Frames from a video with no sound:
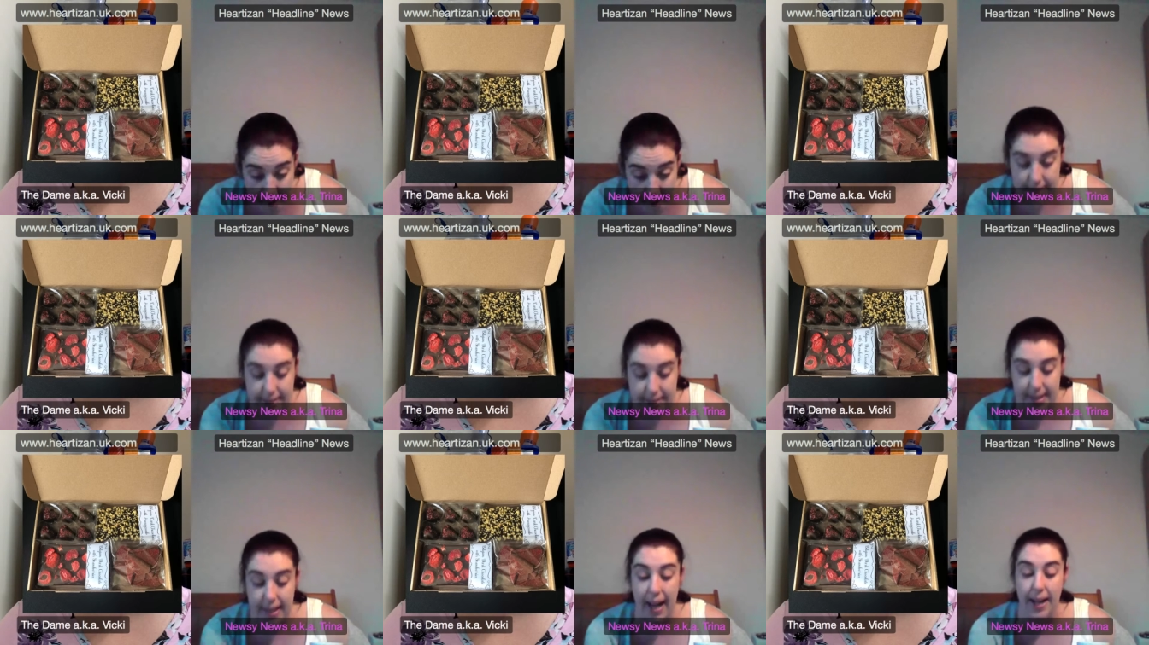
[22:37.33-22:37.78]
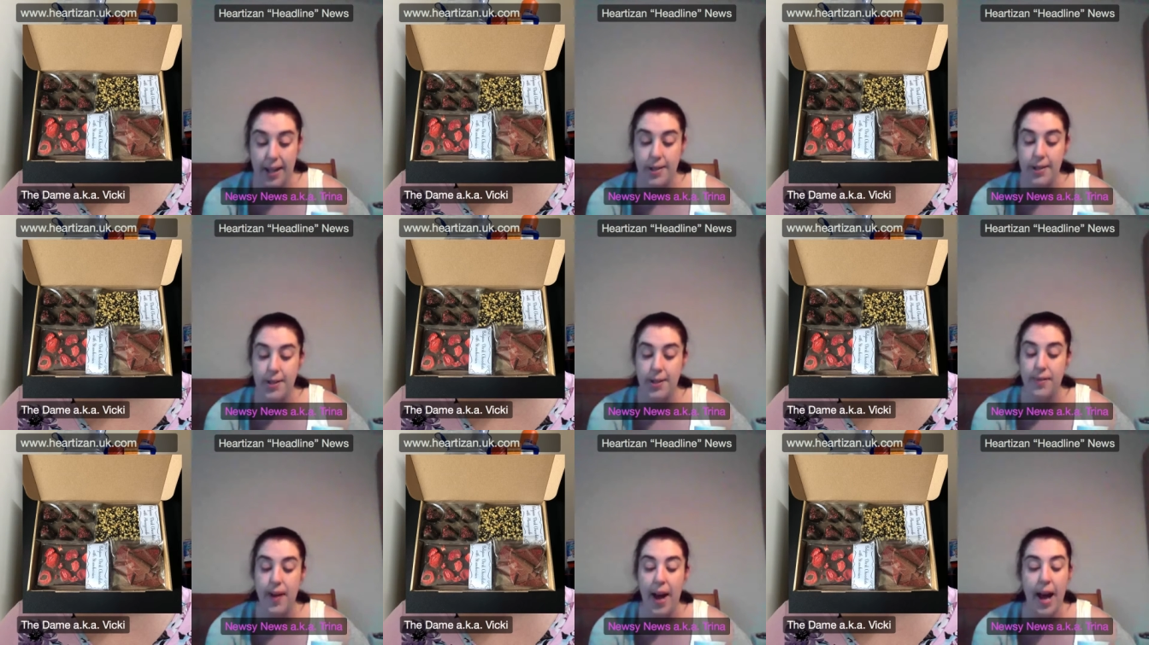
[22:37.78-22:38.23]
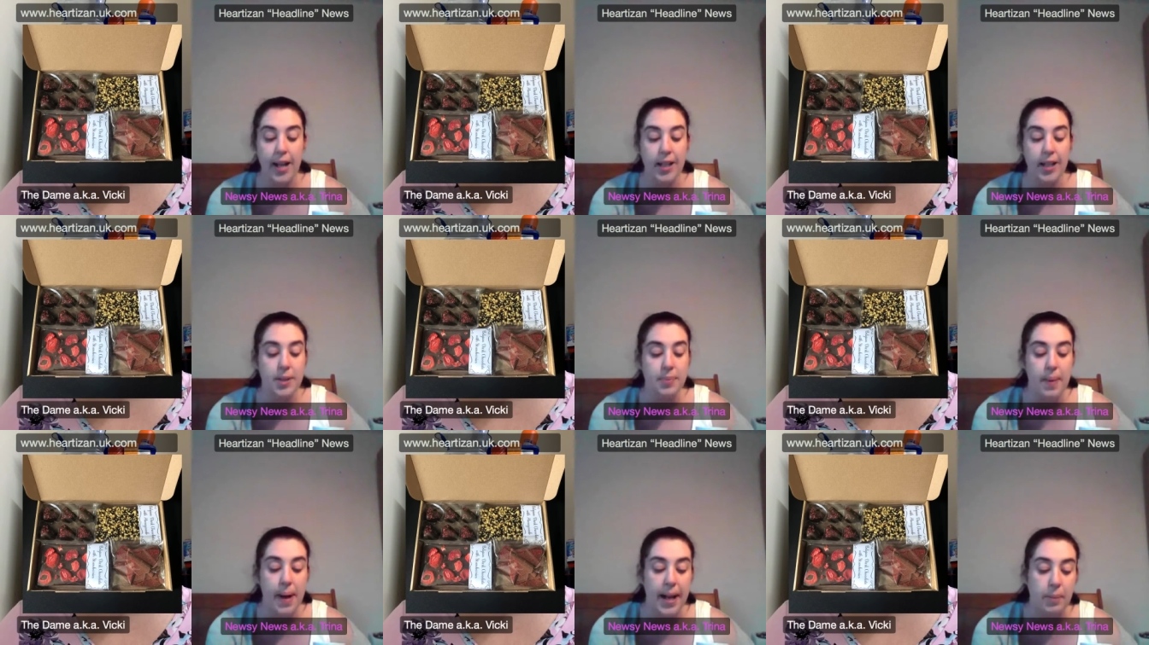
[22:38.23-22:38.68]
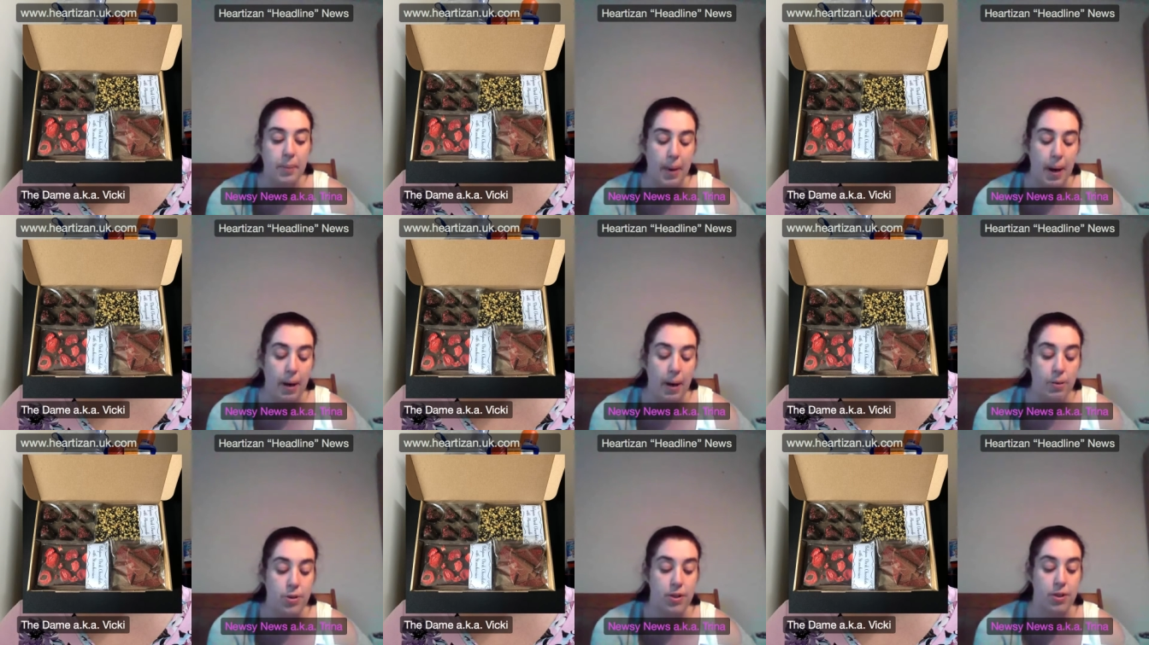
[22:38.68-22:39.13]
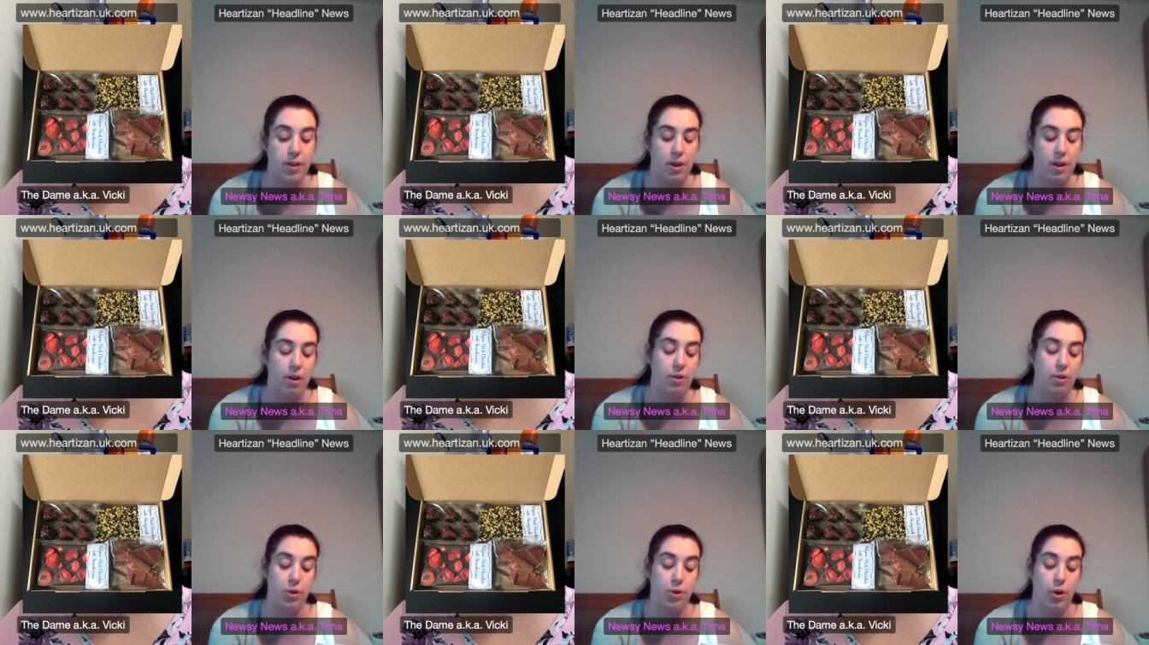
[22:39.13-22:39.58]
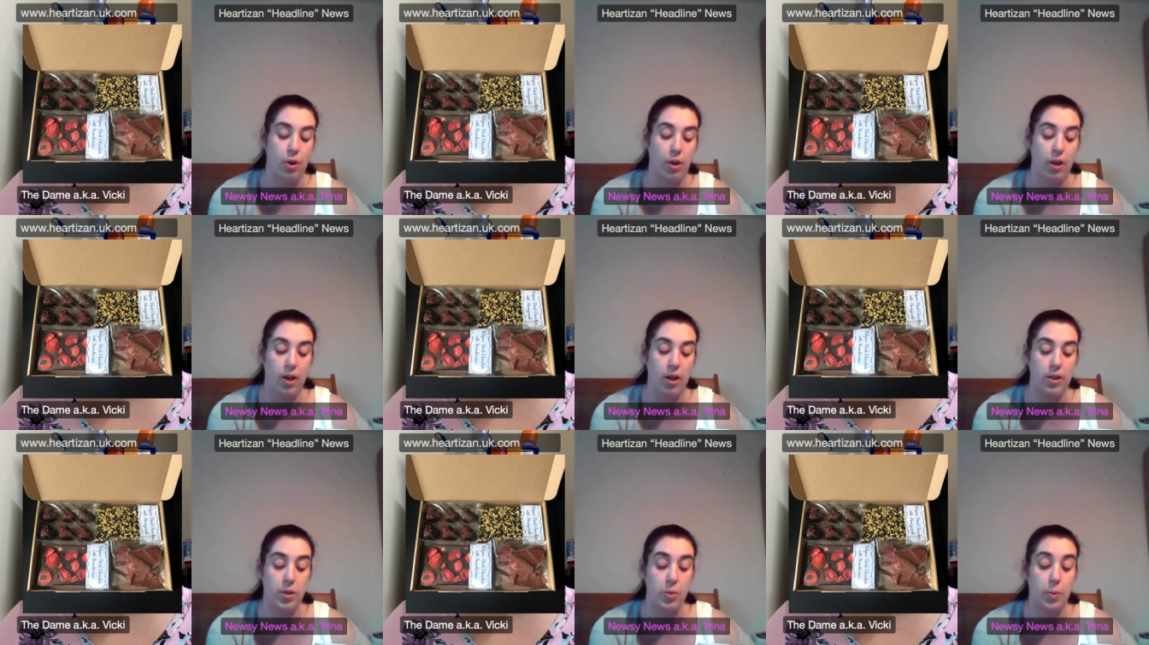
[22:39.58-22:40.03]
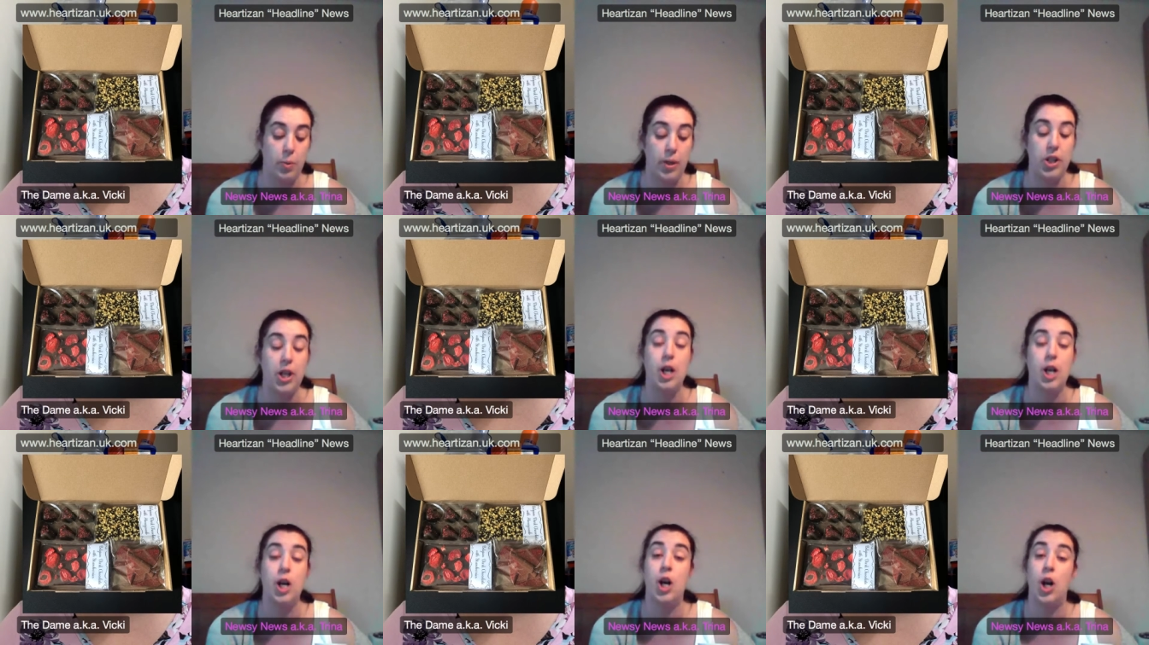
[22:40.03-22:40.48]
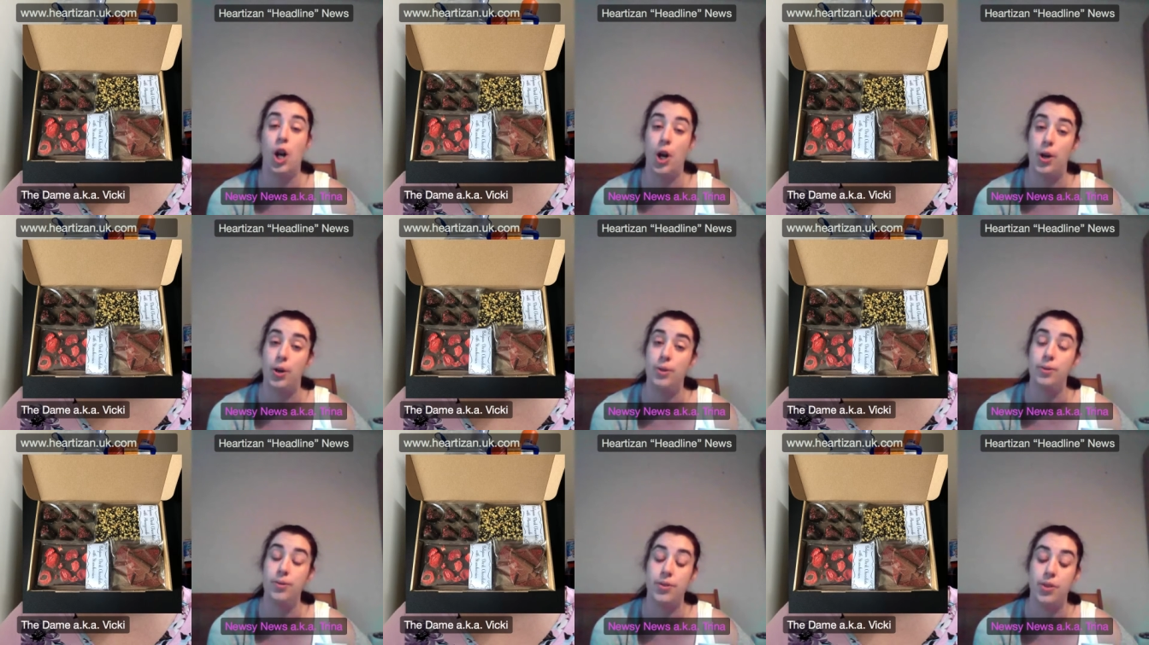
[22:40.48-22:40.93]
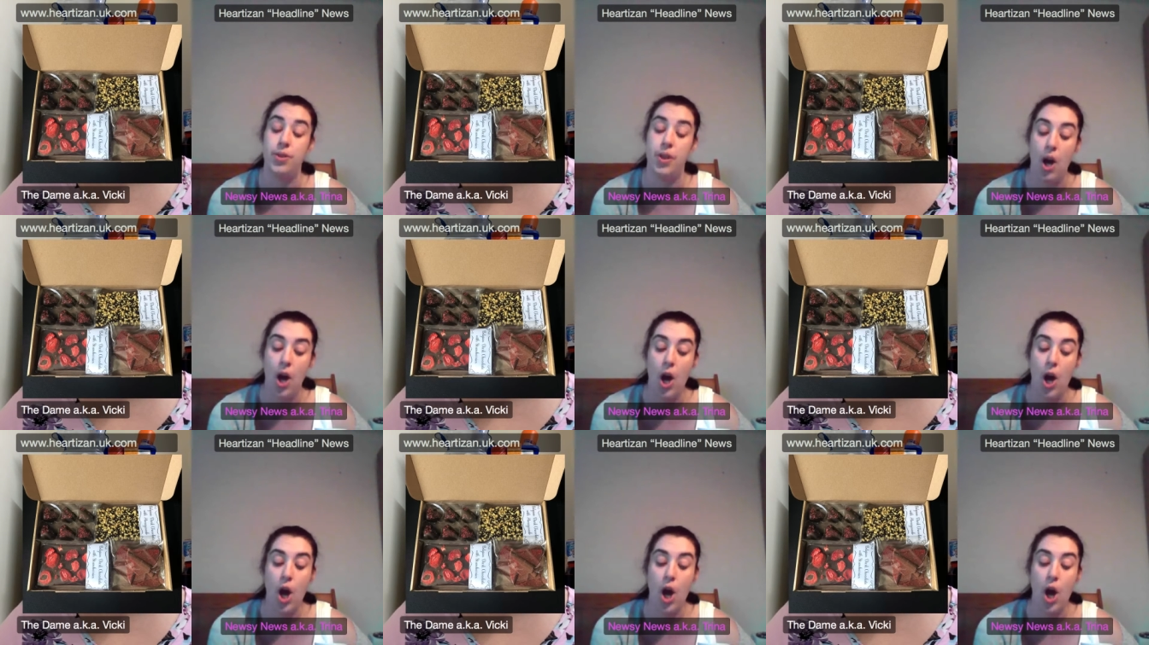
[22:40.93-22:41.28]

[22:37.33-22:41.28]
a selection of handmade Belgian dark chocolates, which includes